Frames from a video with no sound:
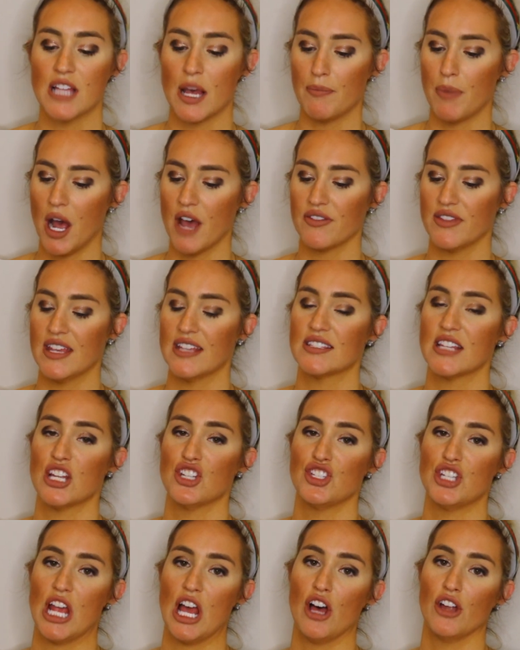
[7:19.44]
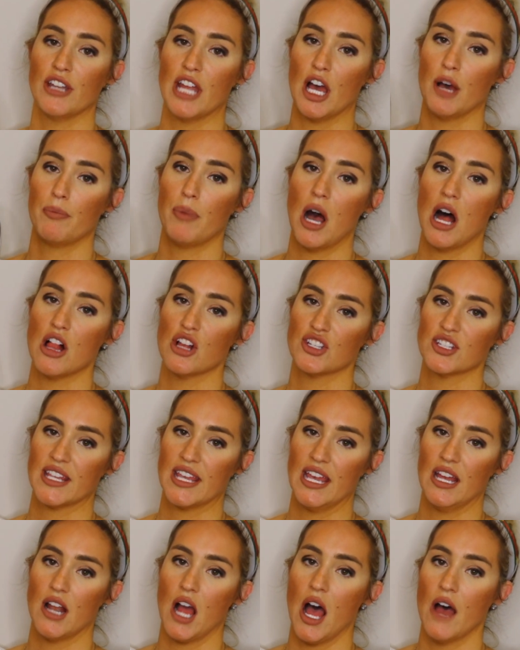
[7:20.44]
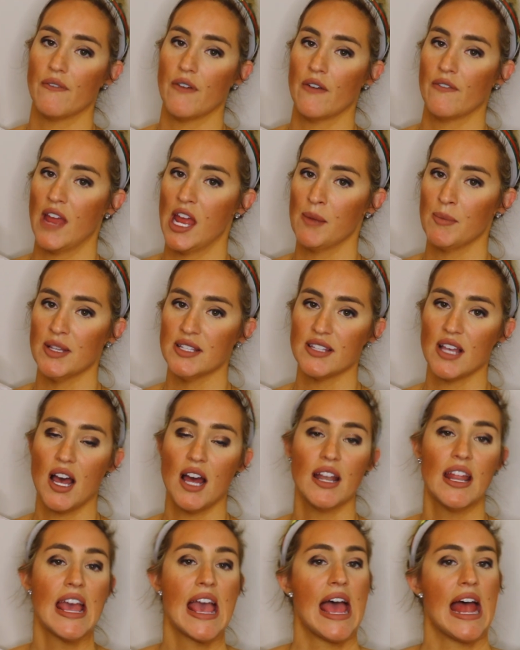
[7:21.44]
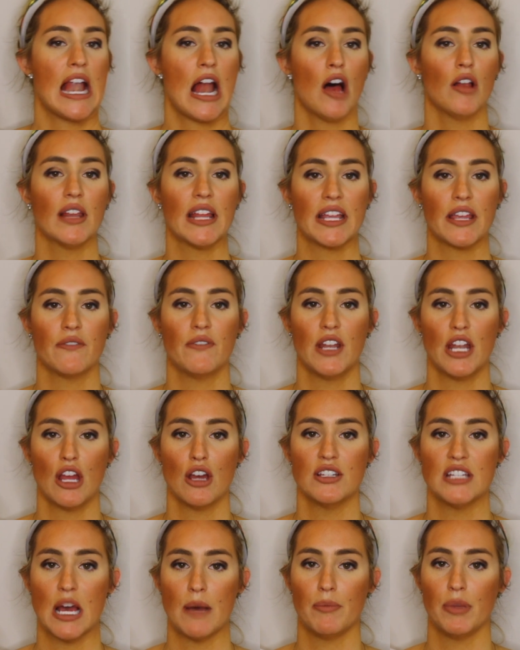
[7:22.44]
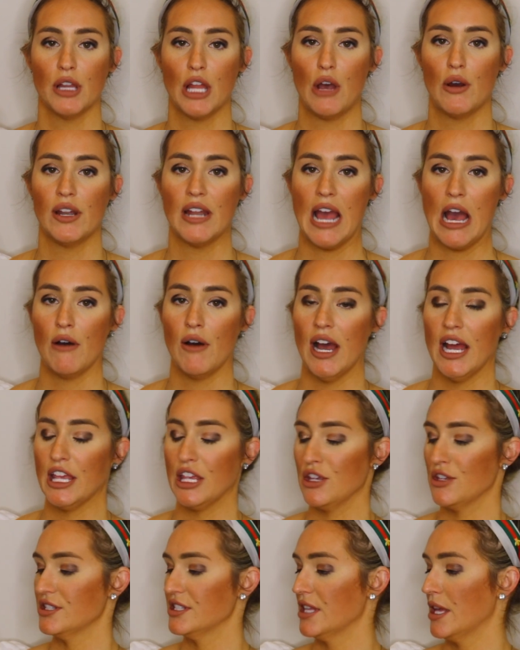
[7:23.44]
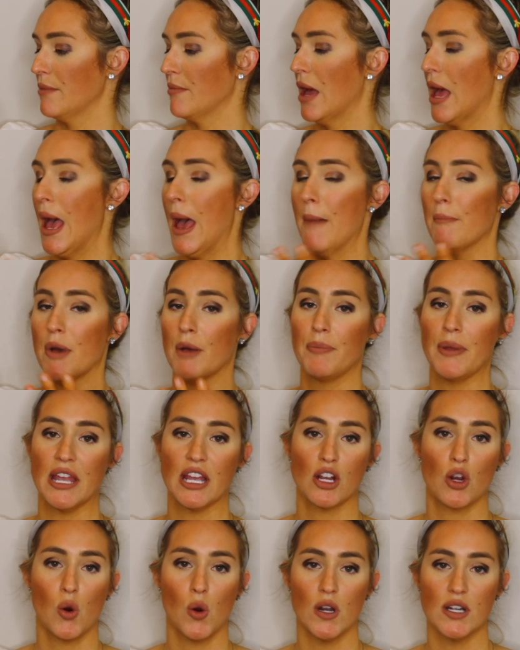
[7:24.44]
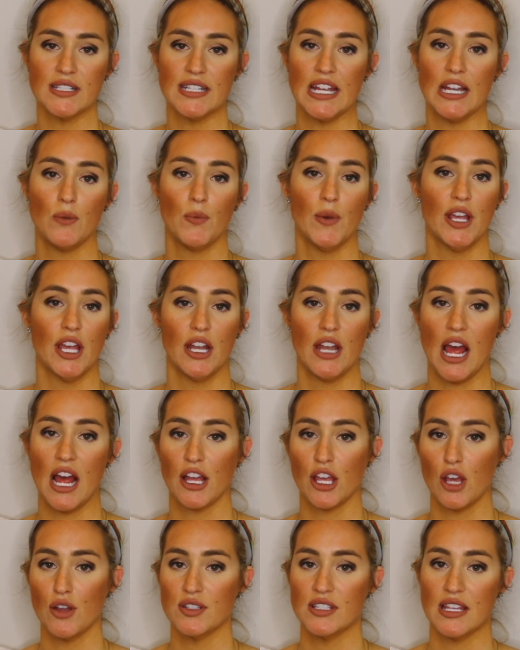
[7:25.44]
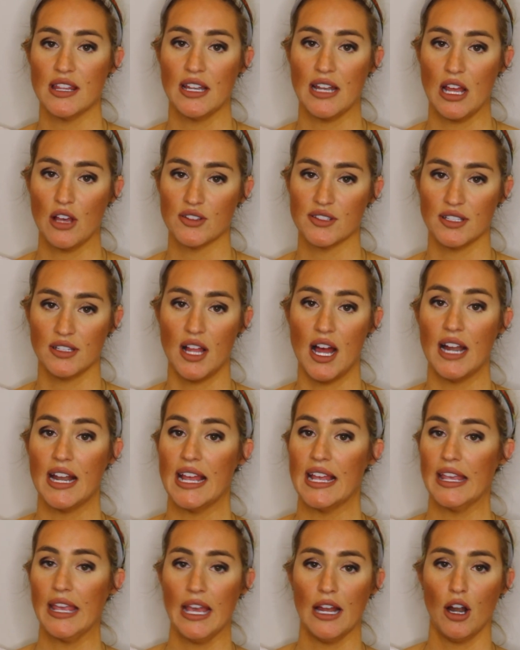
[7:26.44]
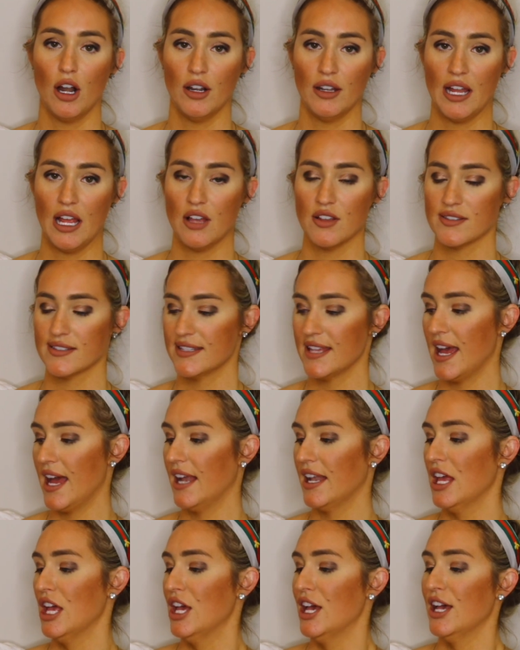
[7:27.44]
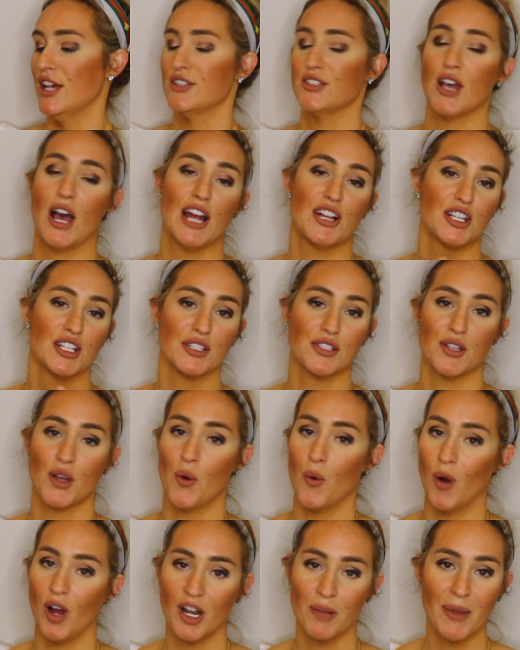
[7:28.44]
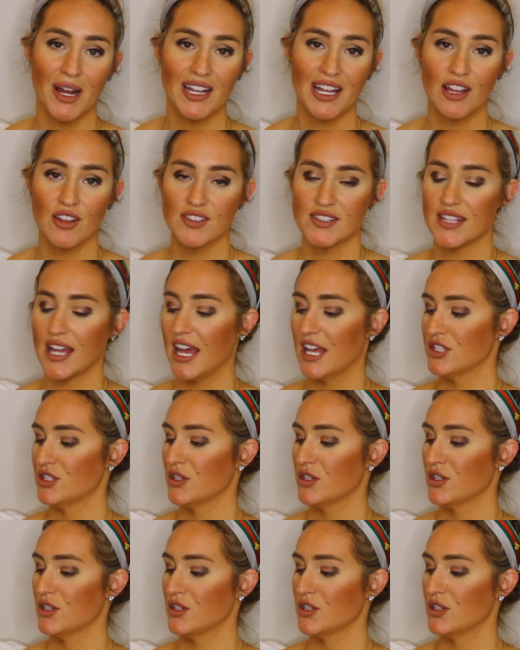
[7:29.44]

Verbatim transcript: I bought this gel nail polish kit off of Amazon, and I'll link a video down below on how I use them. But being quarantined, we could not go to the nail salon and get our nails done, so I just wanted my nails done,